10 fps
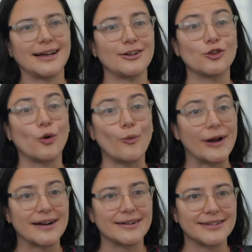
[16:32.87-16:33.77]
I don't know
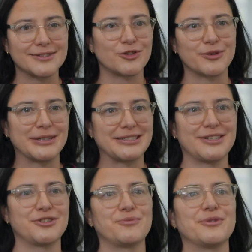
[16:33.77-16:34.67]
where this
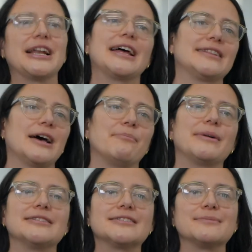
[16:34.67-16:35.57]
documentation will end up,
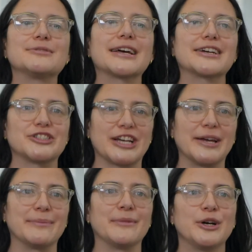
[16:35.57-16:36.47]
but it seems like a
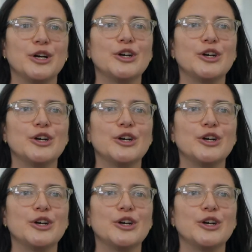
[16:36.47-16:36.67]
shame